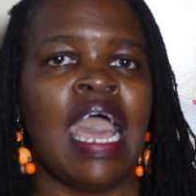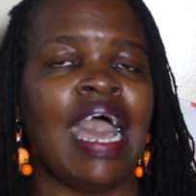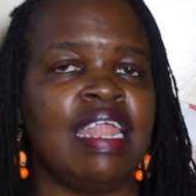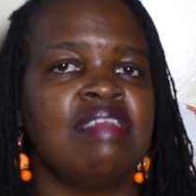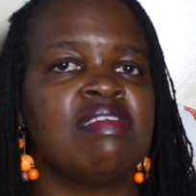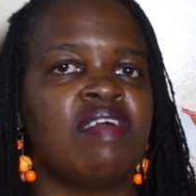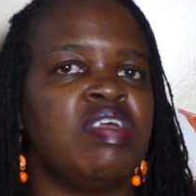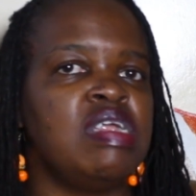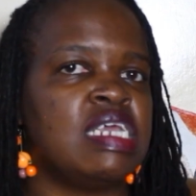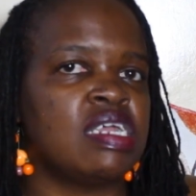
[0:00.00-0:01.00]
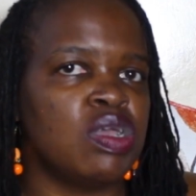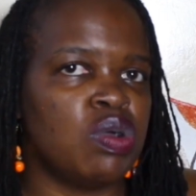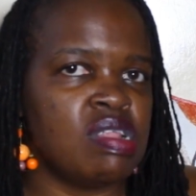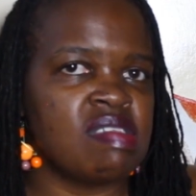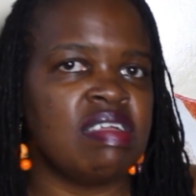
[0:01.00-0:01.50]
Unless it's a very
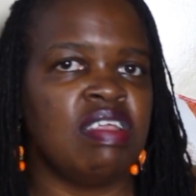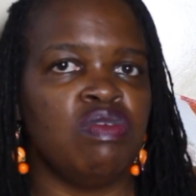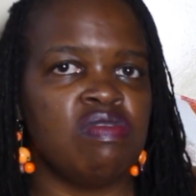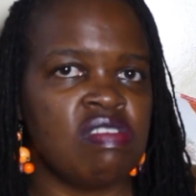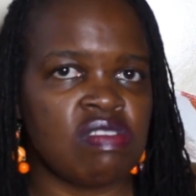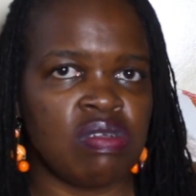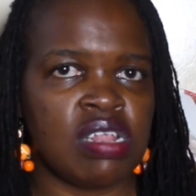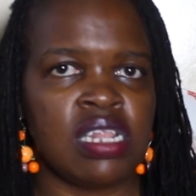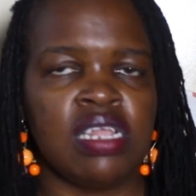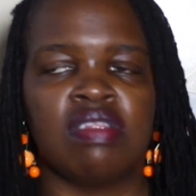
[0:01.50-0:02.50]
technical design and you insist on it,